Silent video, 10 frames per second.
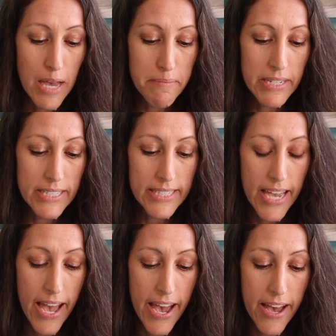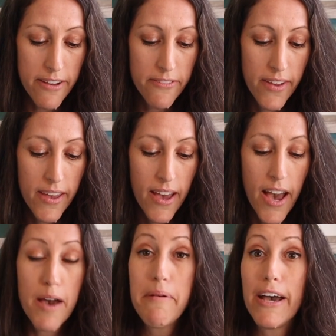happens to have
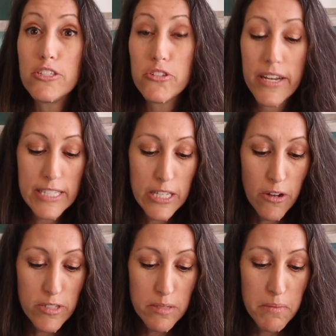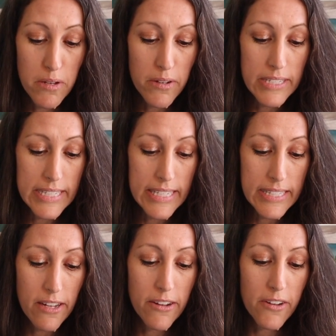pasteurized goat's milk, sea
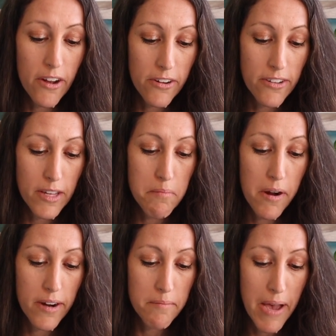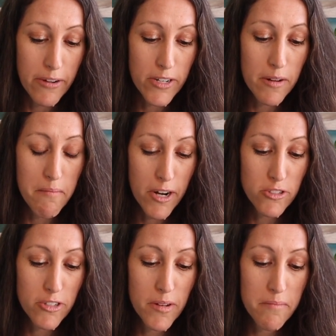salt, garlic powder,
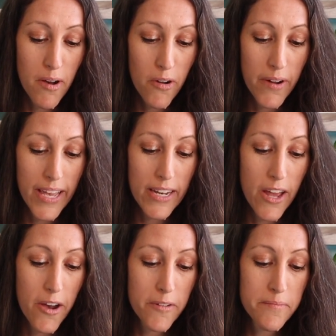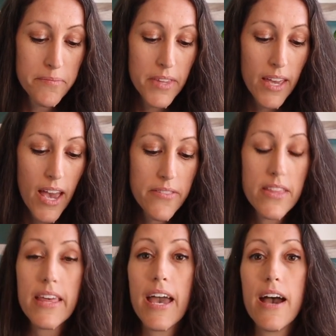marjoram, oregano, and
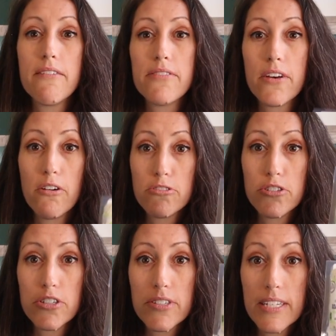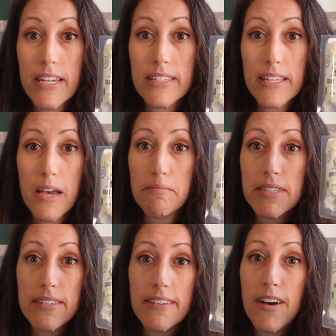then they have the cultures and
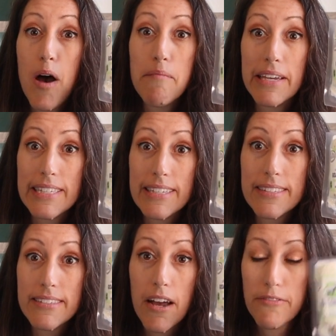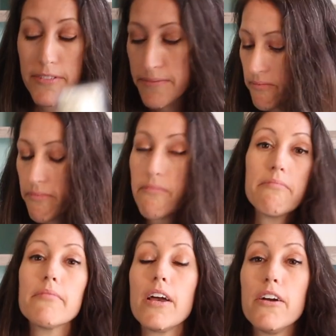enzymes. Amazing stuff.
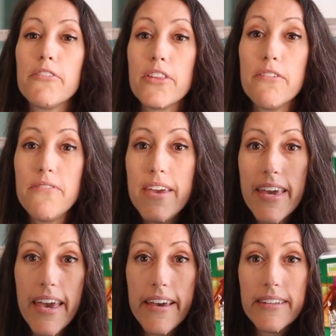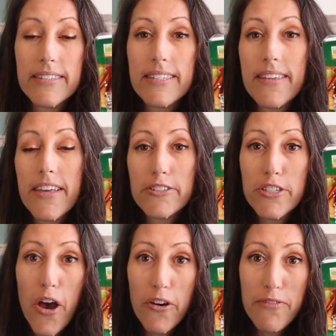For the vegans, their
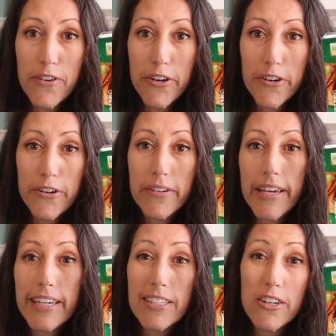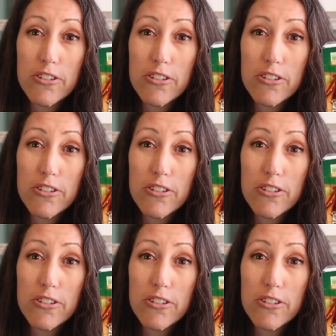tofu is a